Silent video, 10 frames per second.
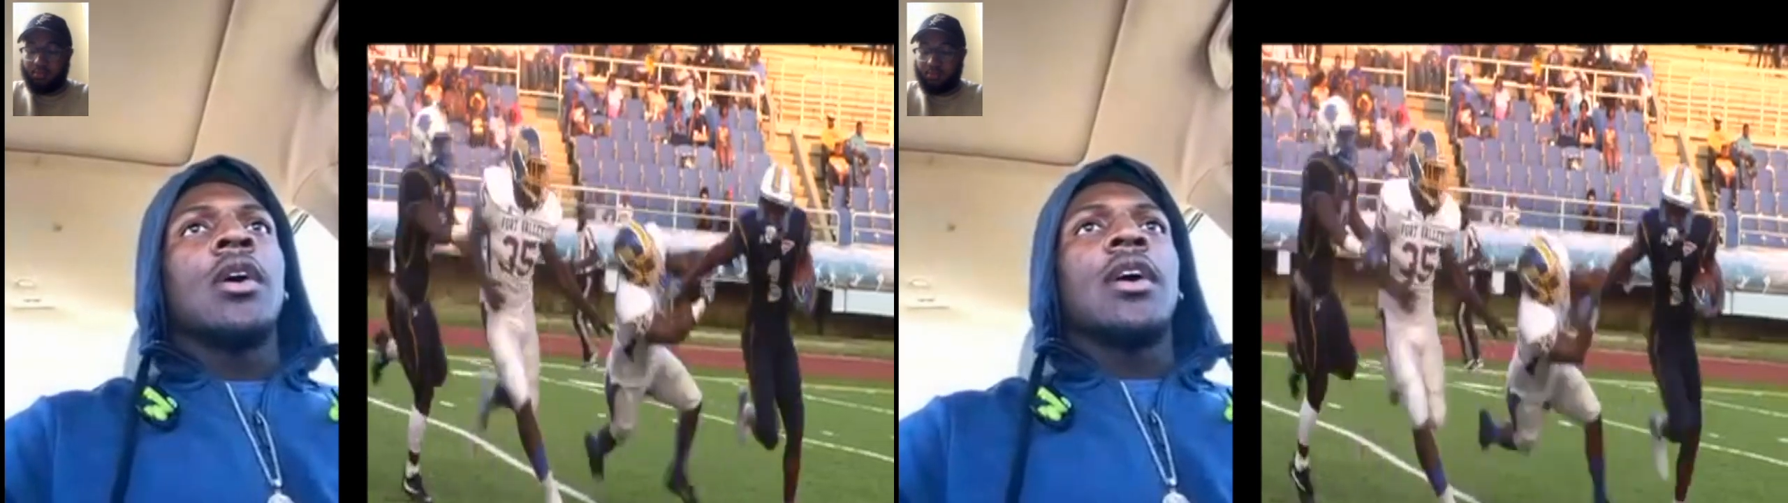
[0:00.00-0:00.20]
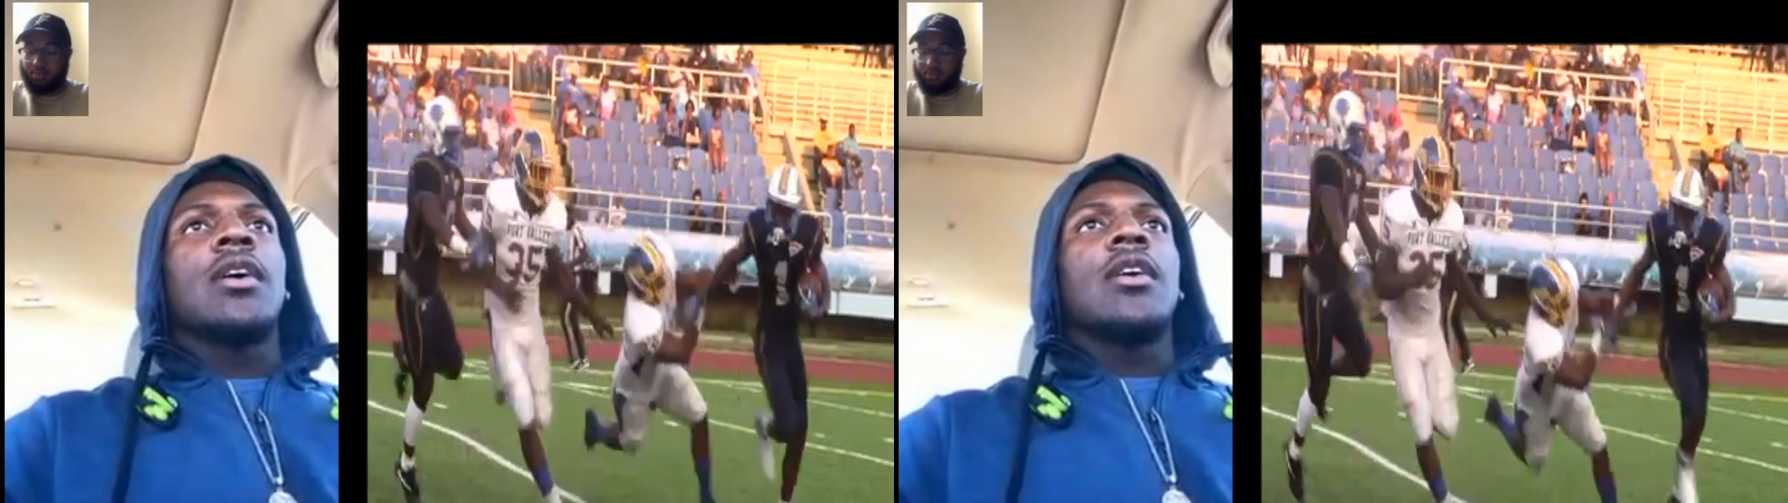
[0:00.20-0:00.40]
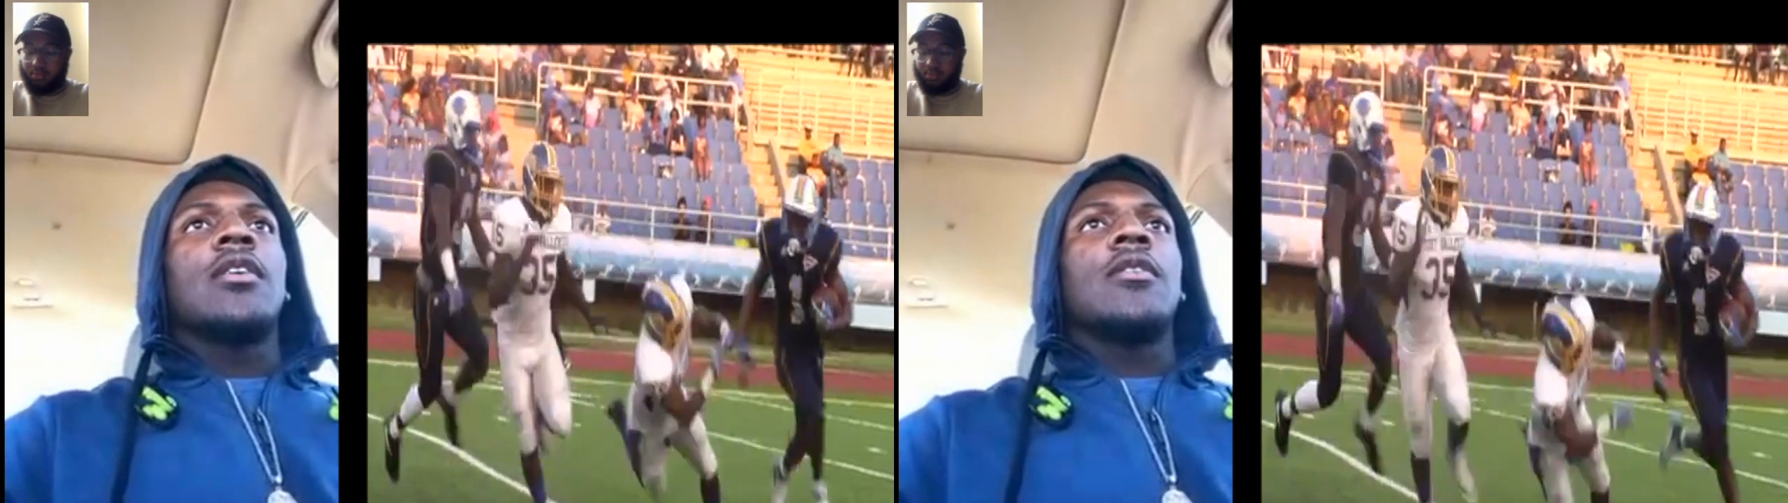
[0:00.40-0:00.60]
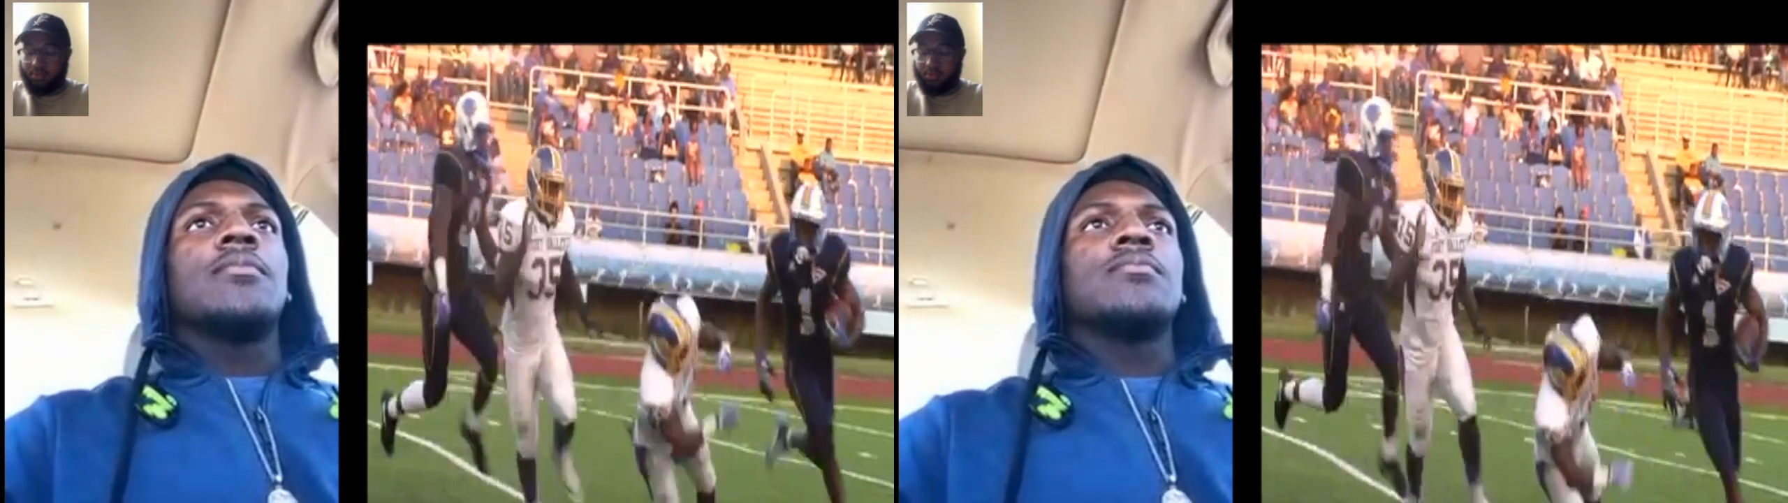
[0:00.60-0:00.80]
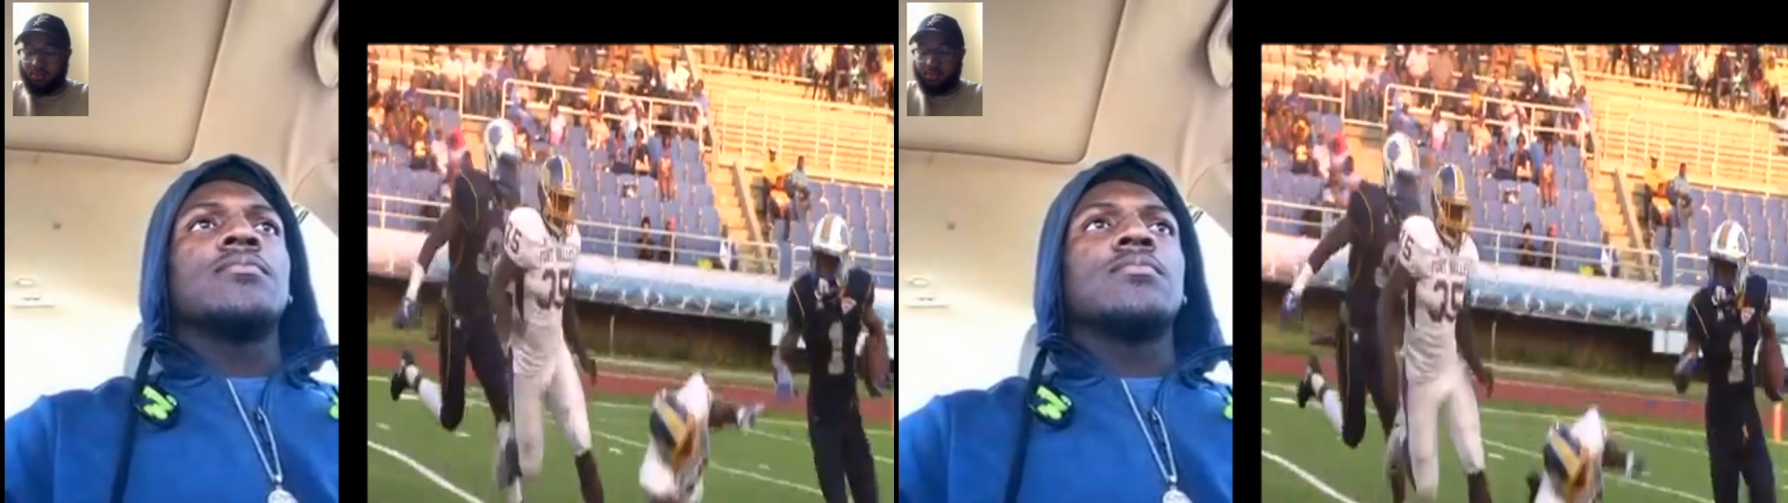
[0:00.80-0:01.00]

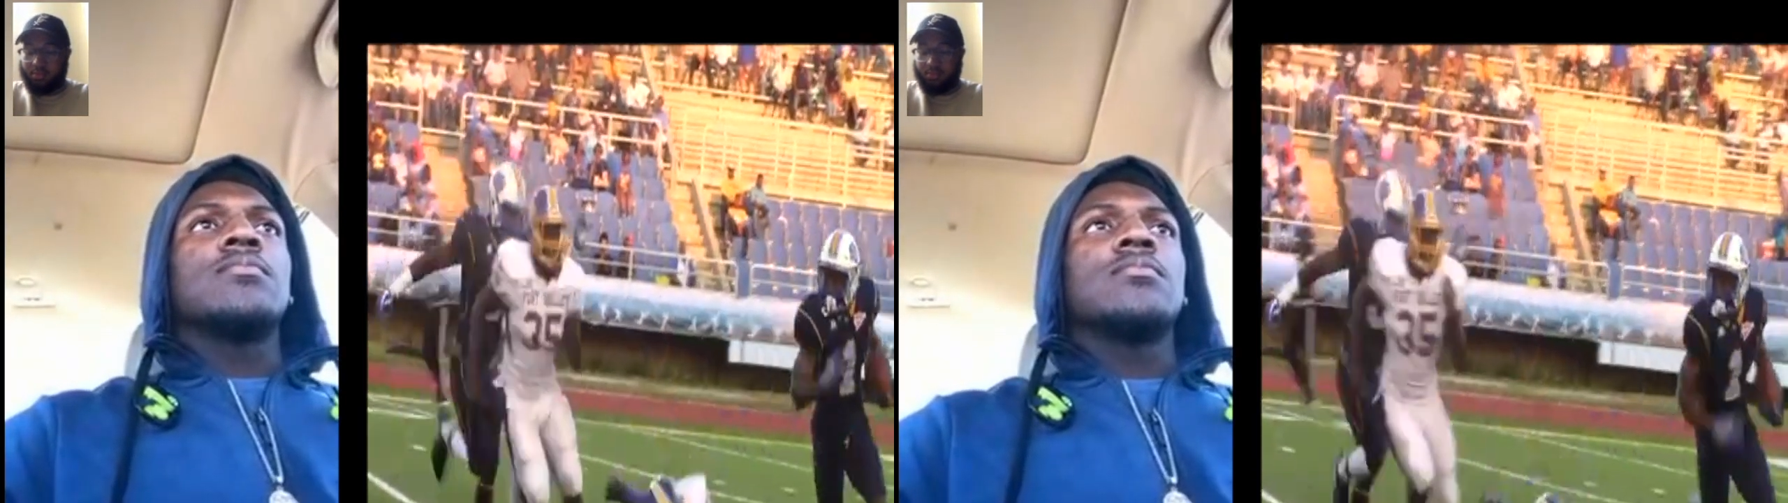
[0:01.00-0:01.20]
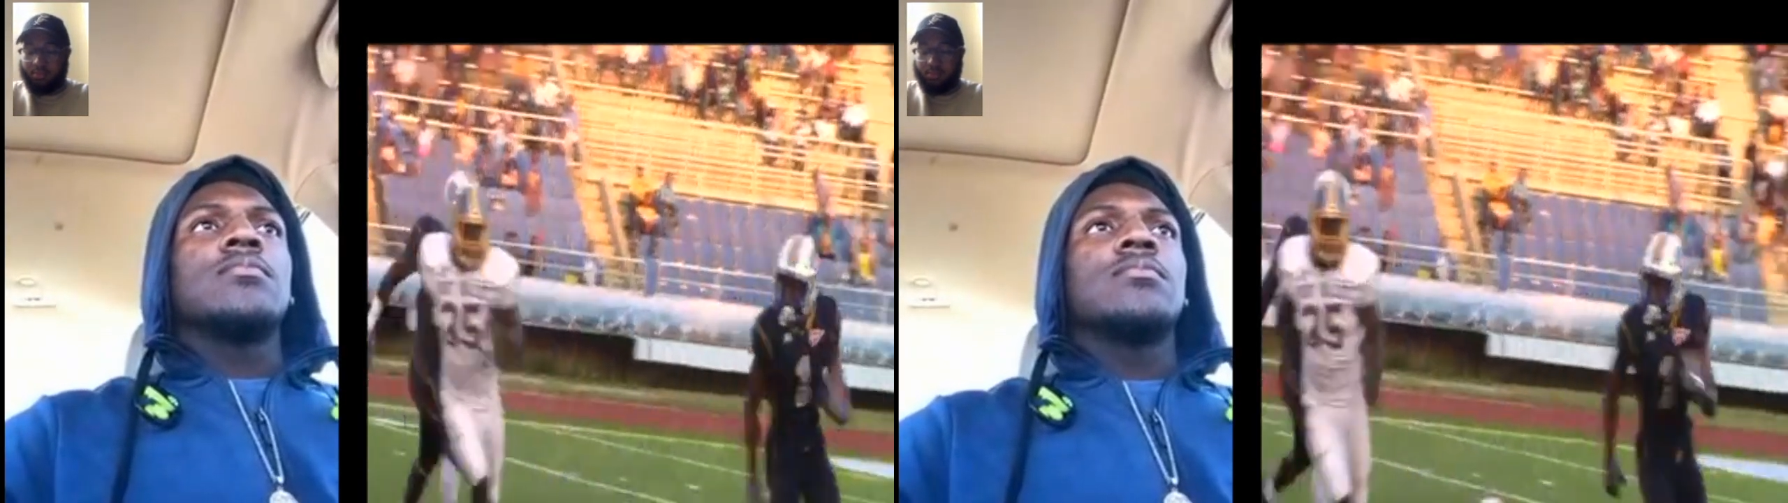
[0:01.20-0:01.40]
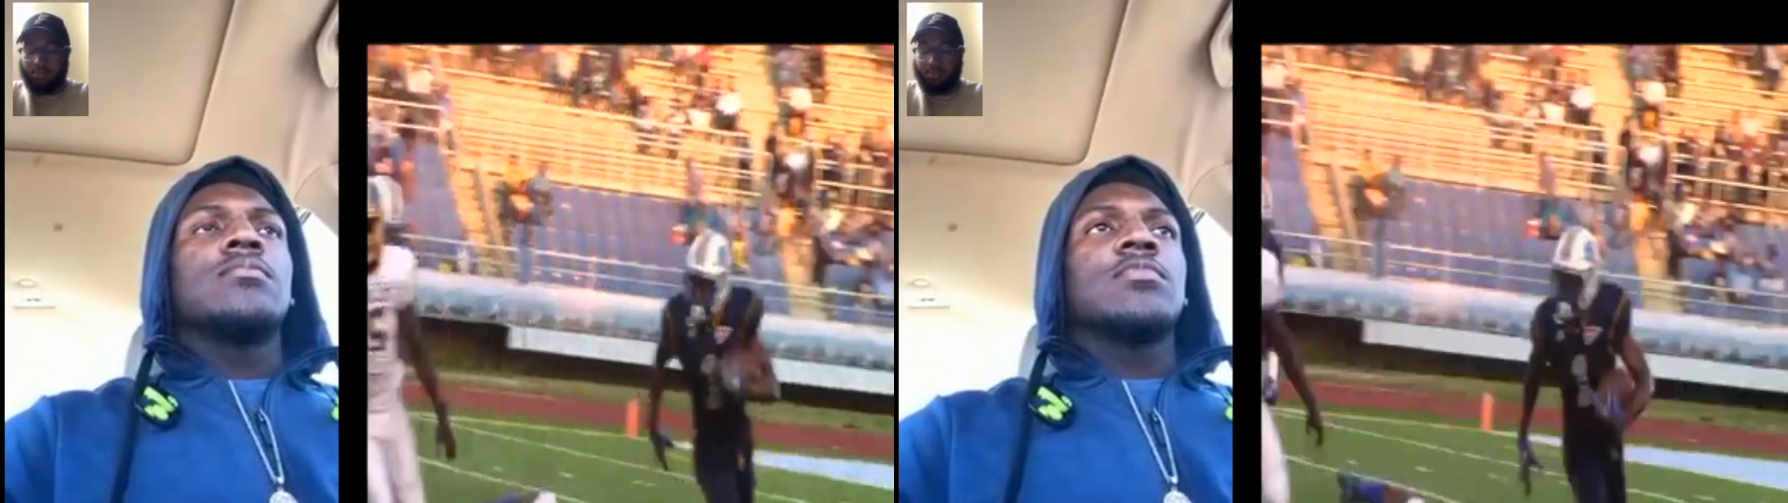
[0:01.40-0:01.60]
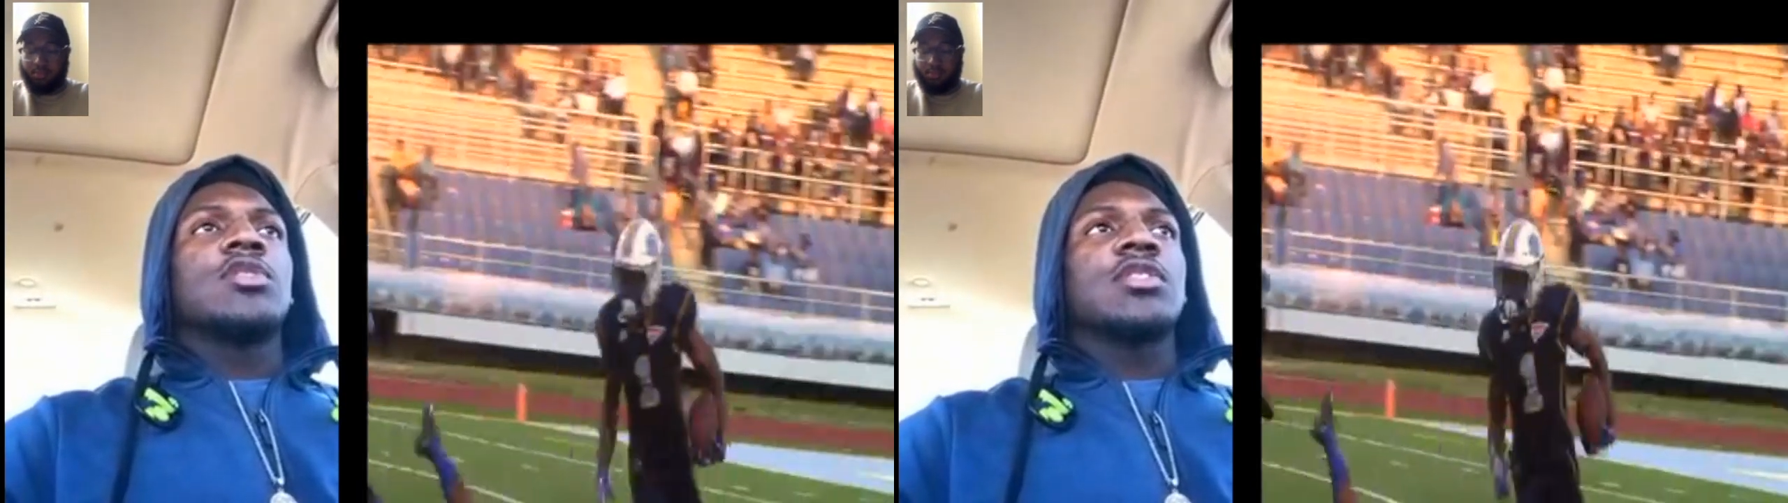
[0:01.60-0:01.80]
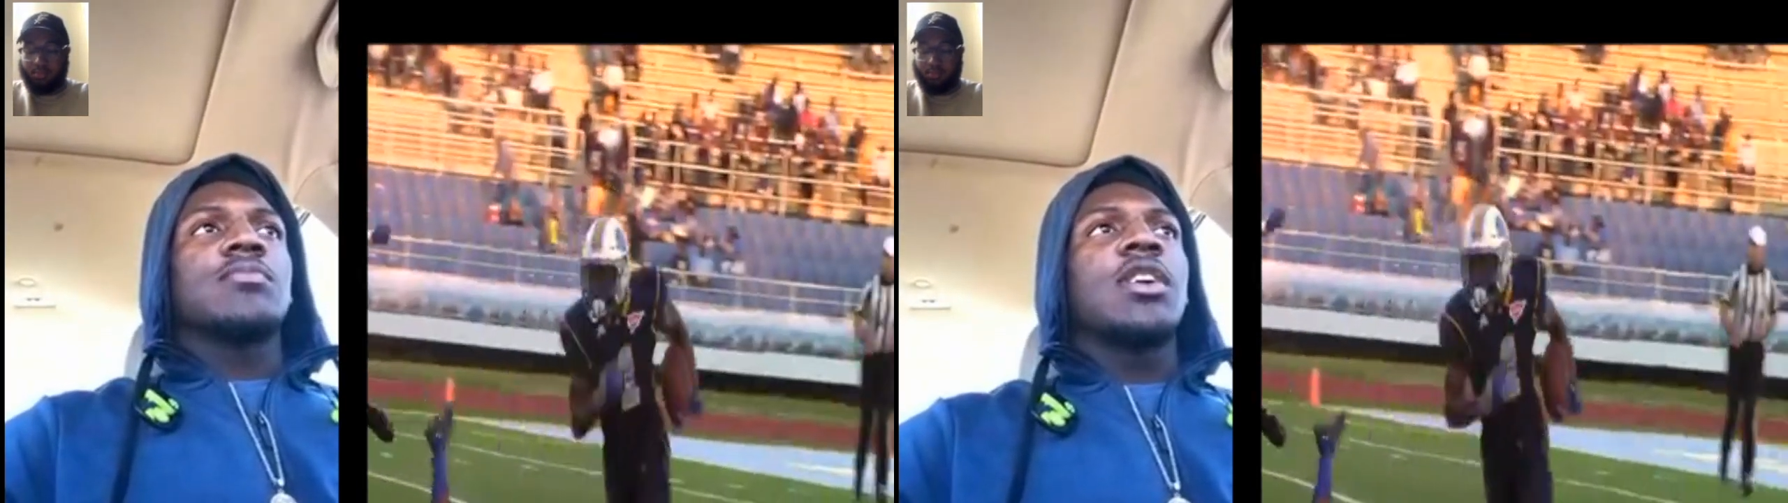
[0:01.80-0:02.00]
And just